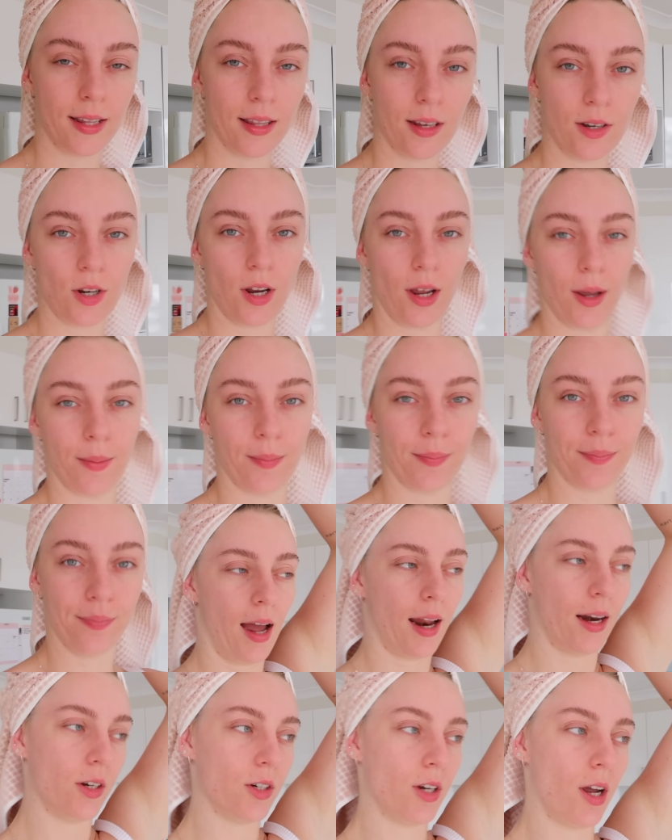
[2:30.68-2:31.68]
to the gym,
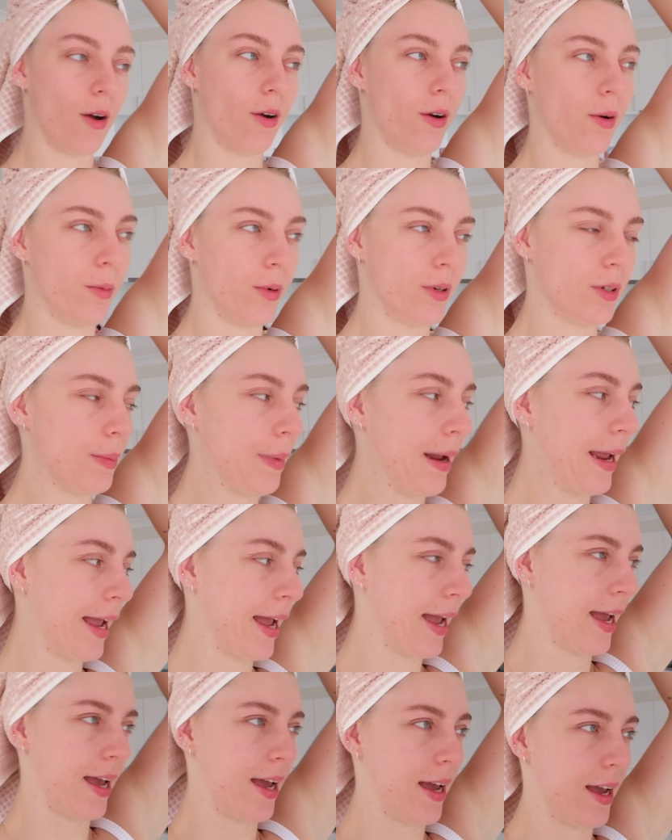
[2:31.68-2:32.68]
had a shower and washed my
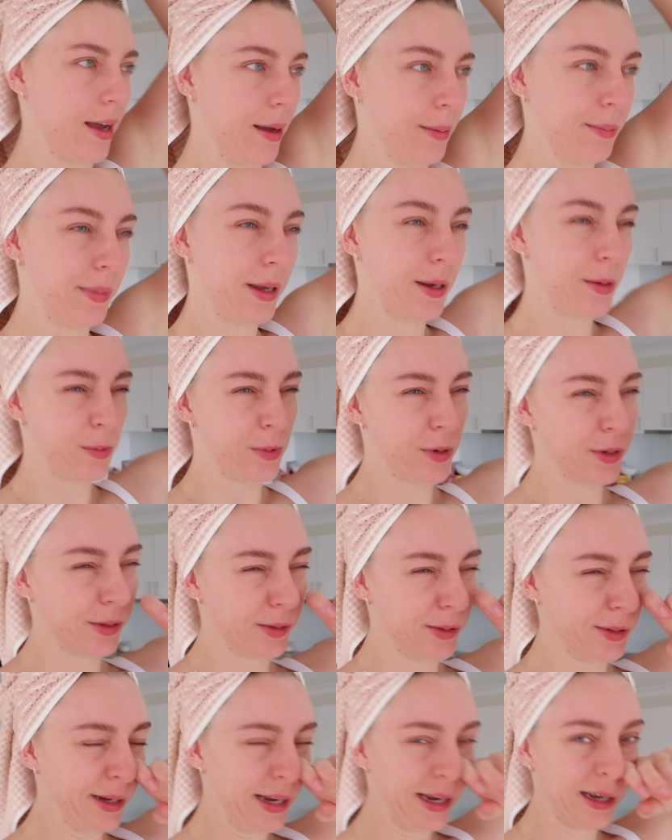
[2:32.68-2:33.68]
hair. It
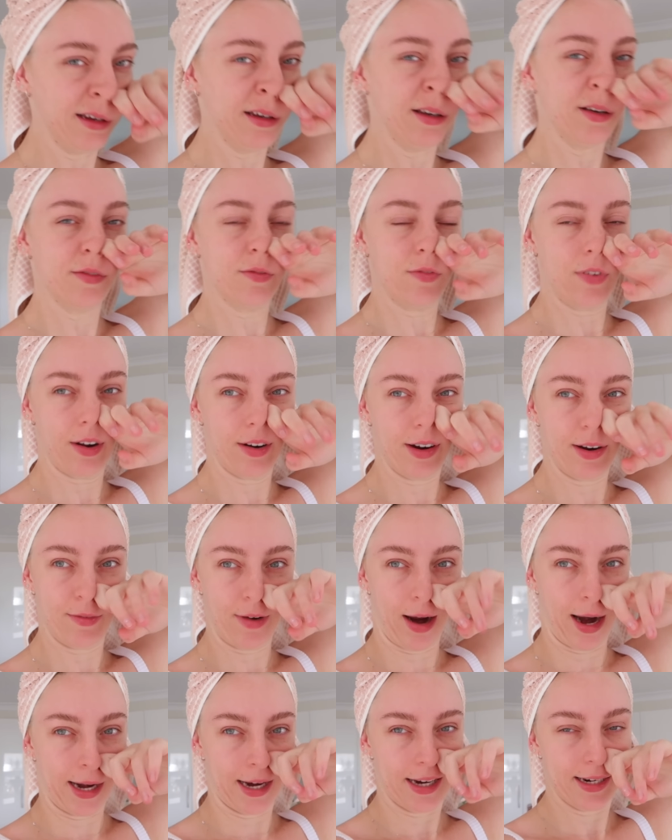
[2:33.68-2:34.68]
was looking very
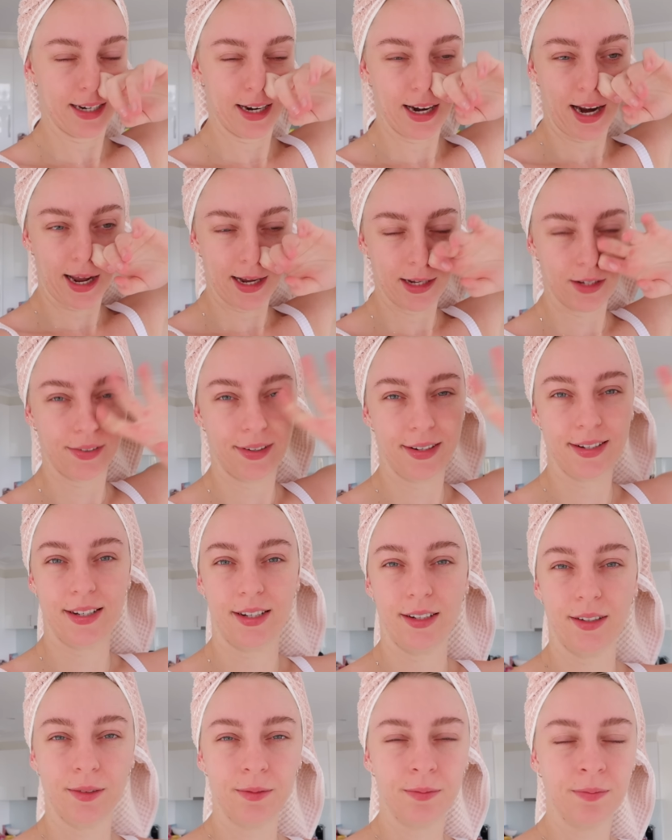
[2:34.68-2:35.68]
rainy today, so I
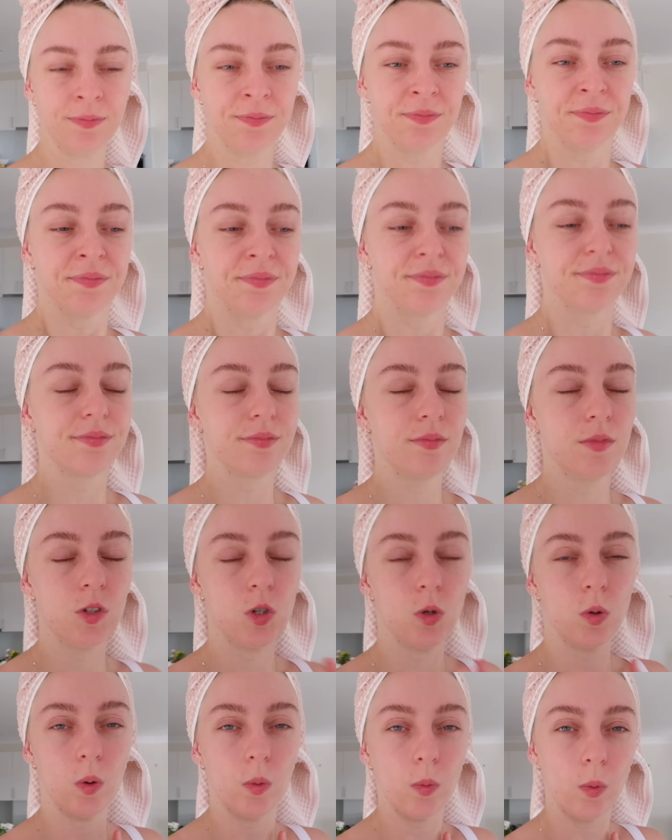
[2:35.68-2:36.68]
didn't
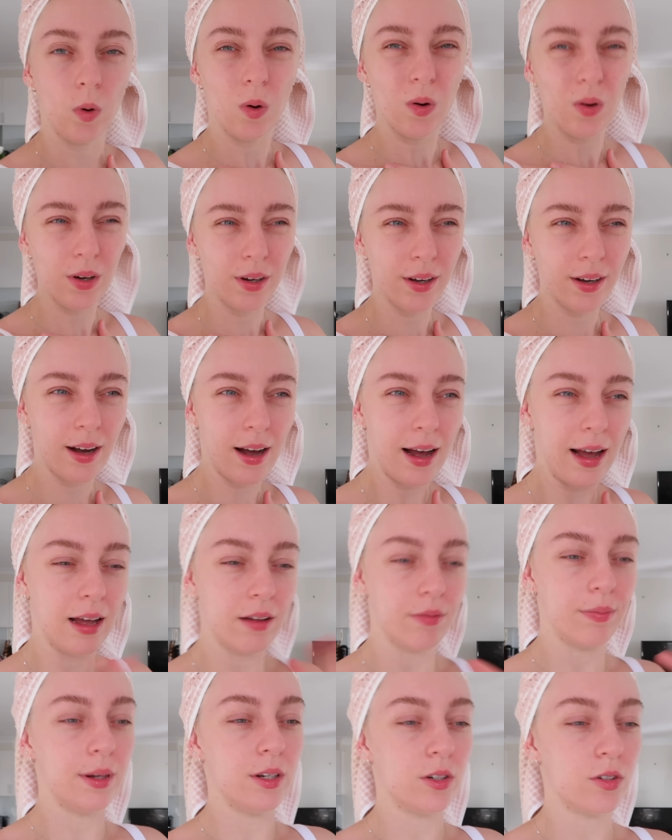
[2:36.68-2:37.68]
do a walk. I
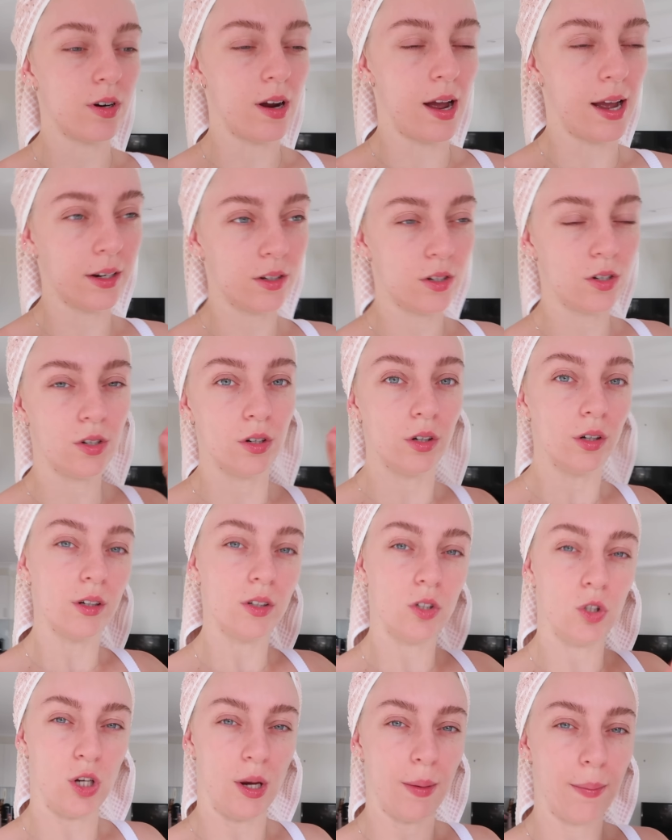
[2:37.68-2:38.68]
have been trying to do
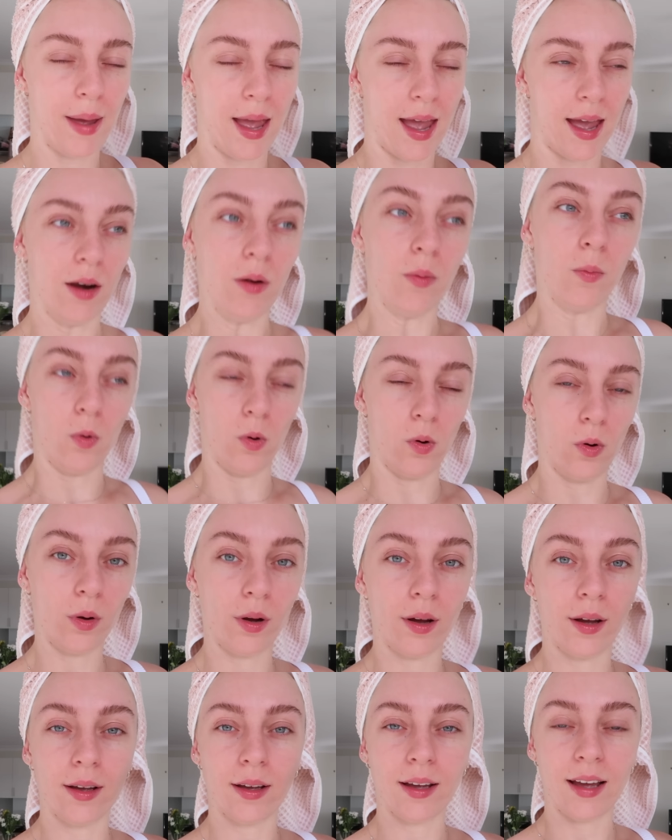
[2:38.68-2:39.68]
gym and
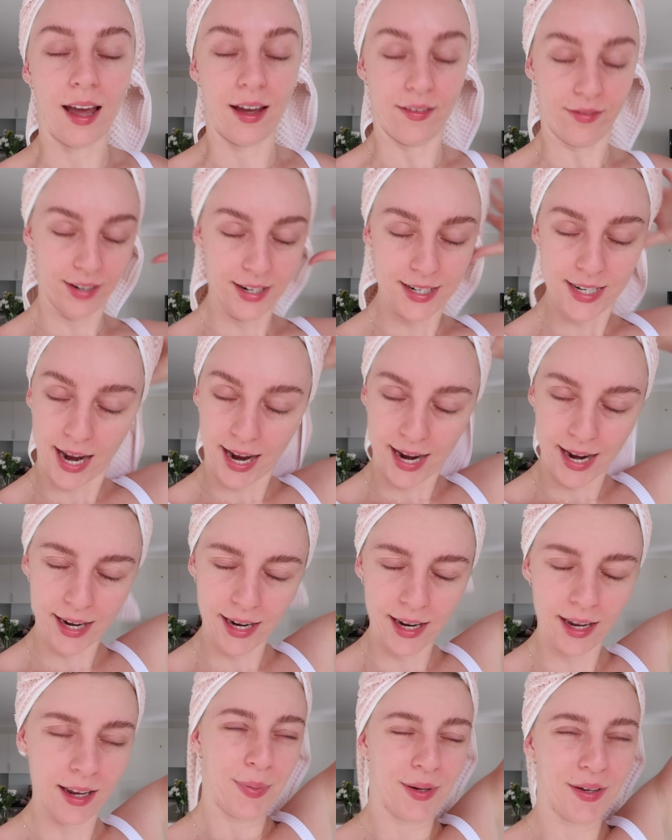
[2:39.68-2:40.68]
walk every
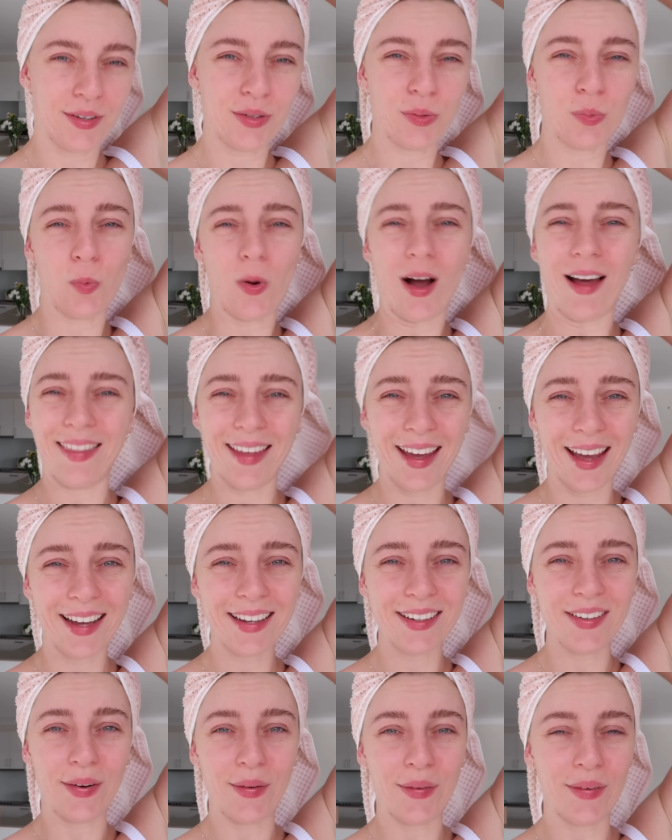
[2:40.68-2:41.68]
day because why the
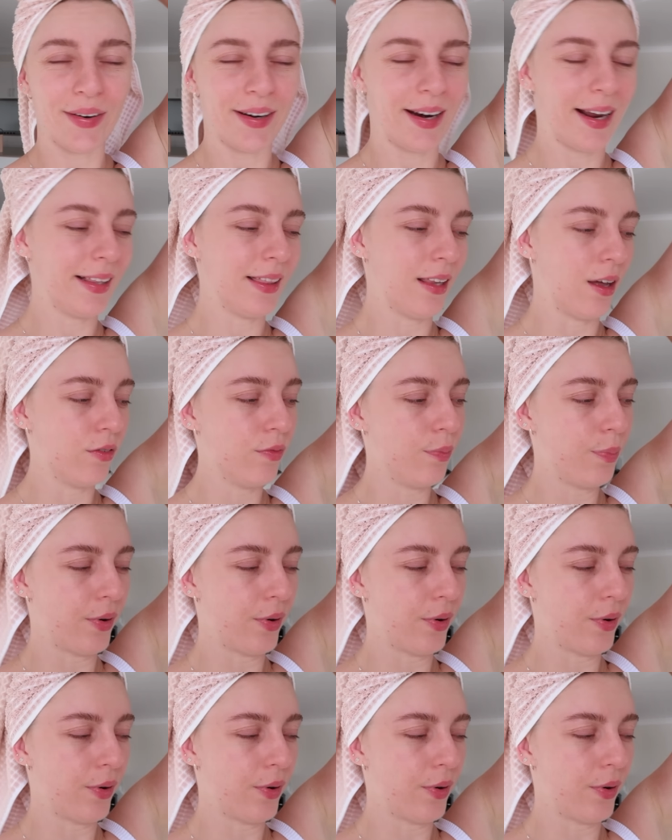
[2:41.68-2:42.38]
heck not? I love